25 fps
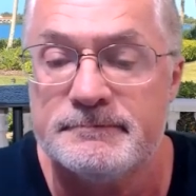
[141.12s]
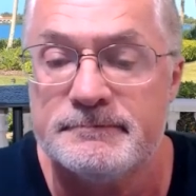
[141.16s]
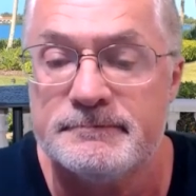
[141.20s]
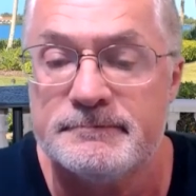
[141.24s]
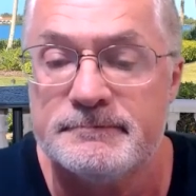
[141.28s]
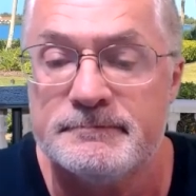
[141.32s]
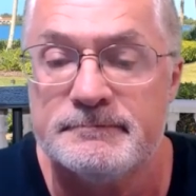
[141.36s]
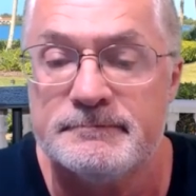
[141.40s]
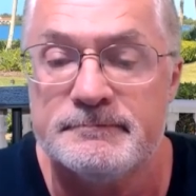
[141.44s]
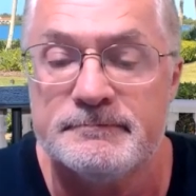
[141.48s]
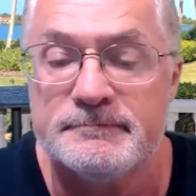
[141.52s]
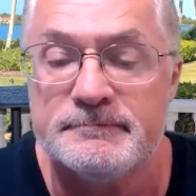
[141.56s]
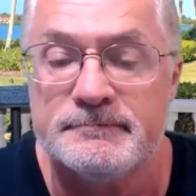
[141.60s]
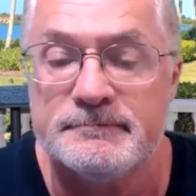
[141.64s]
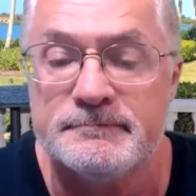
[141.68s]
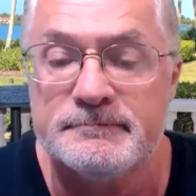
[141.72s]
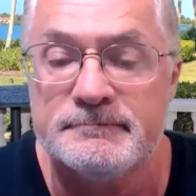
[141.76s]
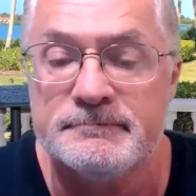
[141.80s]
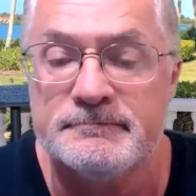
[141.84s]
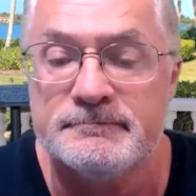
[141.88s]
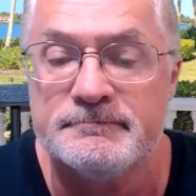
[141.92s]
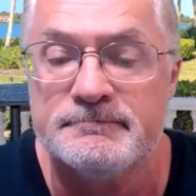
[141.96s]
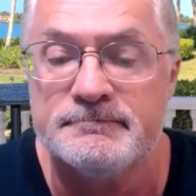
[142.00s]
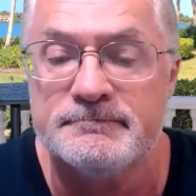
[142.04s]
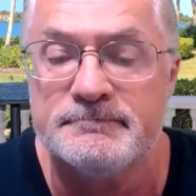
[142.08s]

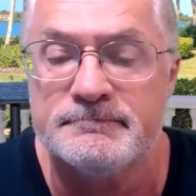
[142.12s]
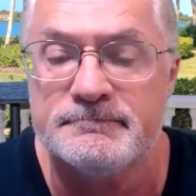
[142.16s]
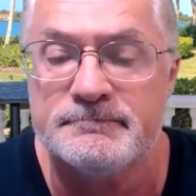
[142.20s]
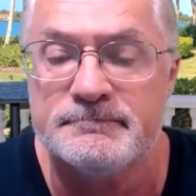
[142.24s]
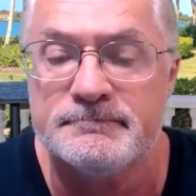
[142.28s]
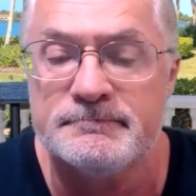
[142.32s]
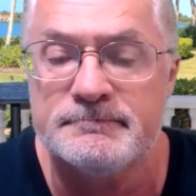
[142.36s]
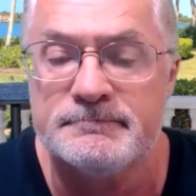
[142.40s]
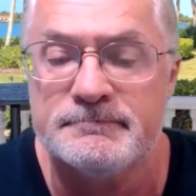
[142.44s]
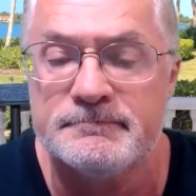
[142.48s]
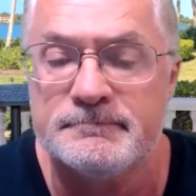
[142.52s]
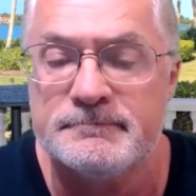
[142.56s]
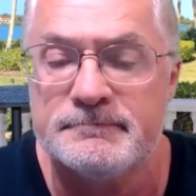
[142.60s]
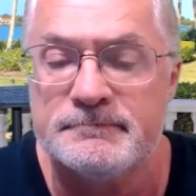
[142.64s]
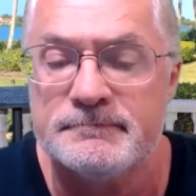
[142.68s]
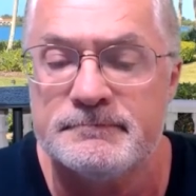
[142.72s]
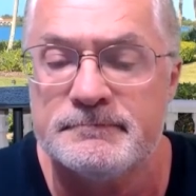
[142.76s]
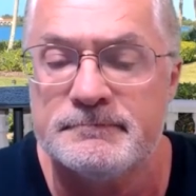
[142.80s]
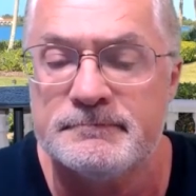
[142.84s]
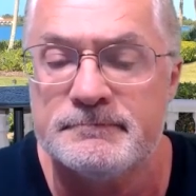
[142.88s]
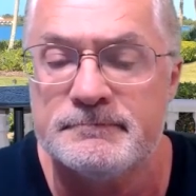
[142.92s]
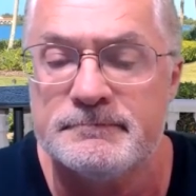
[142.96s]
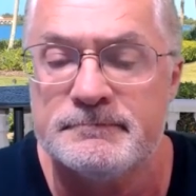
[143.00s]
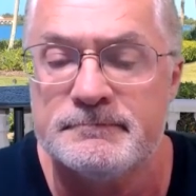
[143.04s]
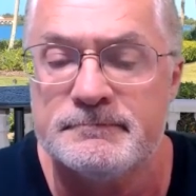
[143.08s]

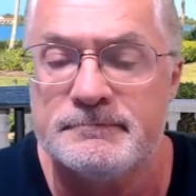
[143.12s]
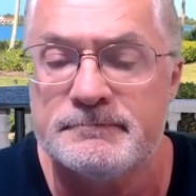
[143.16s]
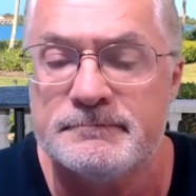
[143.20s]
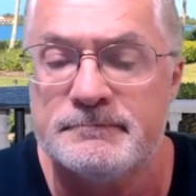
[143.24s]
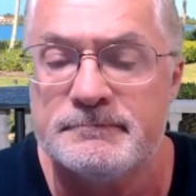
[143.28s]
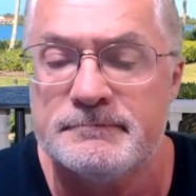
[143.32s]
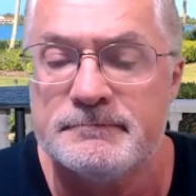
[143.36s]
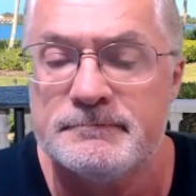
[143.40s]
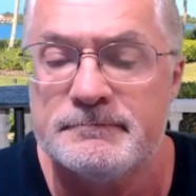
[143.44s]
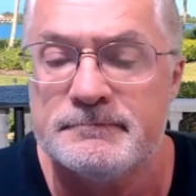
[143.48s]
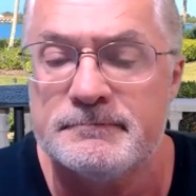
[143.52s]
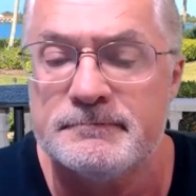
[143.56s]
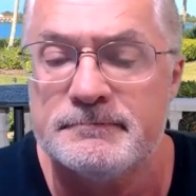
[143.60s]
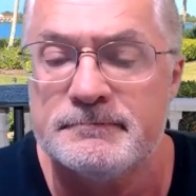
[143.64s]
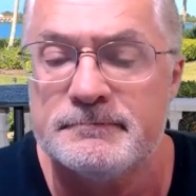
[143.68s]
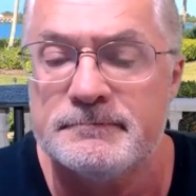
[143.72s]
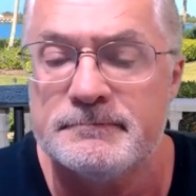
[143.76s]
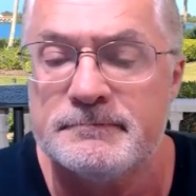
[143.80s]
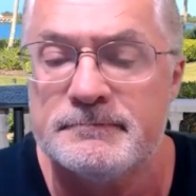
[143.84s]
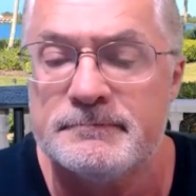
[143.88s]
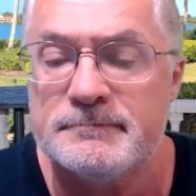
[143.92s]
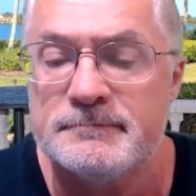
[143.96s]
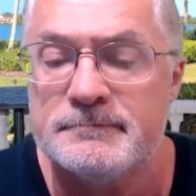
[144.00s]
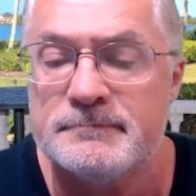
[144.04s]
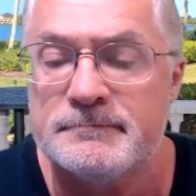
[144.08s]

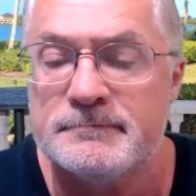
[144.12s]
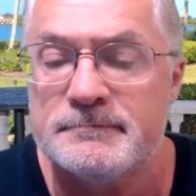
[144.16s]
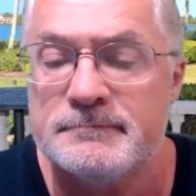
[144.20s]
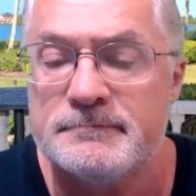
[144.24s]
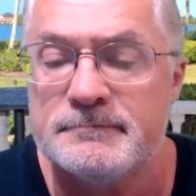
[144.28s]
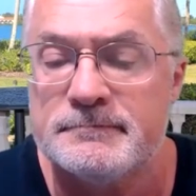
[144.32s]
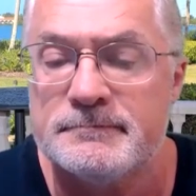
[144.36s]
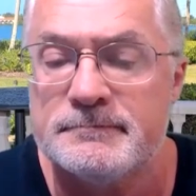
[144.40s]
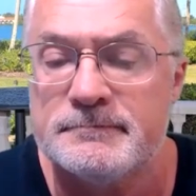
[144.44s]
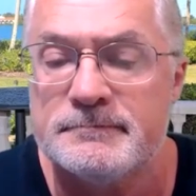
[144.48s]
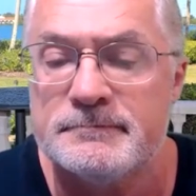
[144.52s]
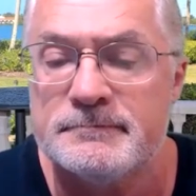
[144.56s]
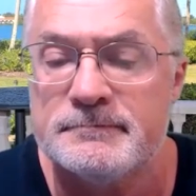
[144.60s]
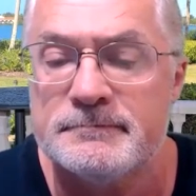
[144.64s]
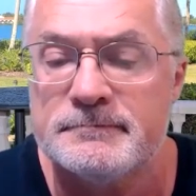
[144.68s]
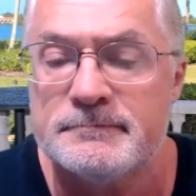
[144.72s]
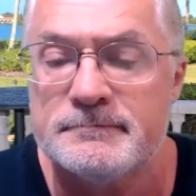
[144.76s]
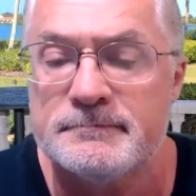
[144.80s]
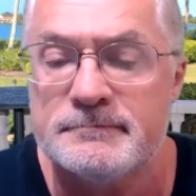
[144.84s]
No words are spoken by the person on screen.